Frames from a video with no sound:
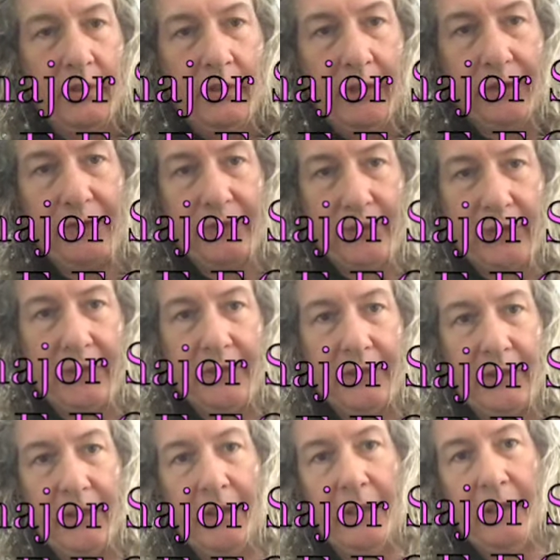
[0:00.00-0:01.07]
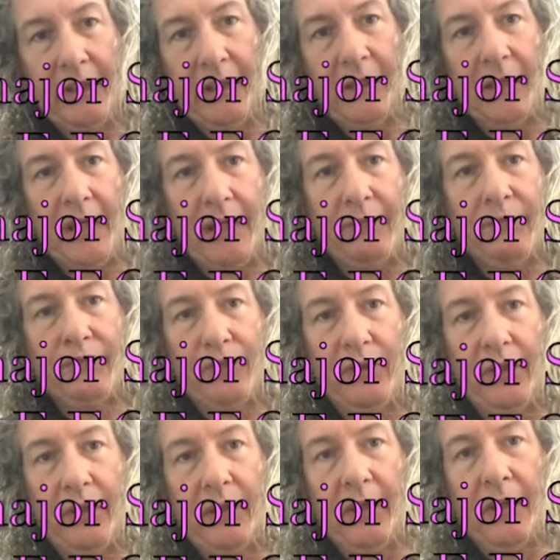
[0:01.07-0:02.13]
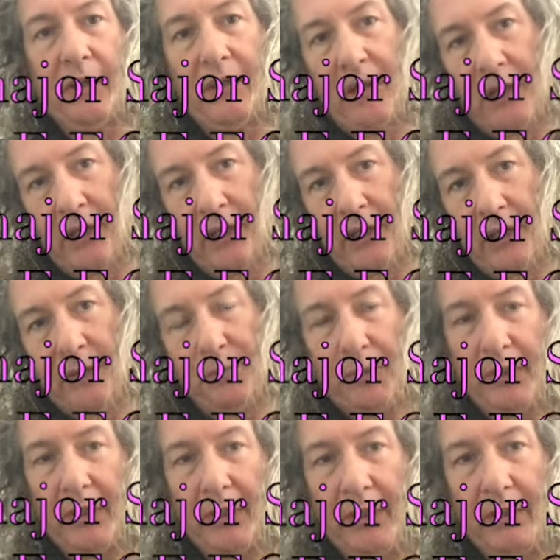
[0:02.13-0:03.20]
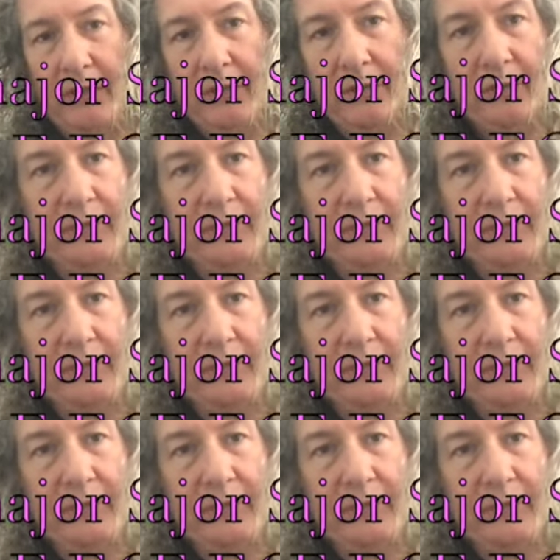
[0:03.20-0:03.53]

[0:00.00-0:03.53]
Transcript: is C, D, E, F, G, A, B.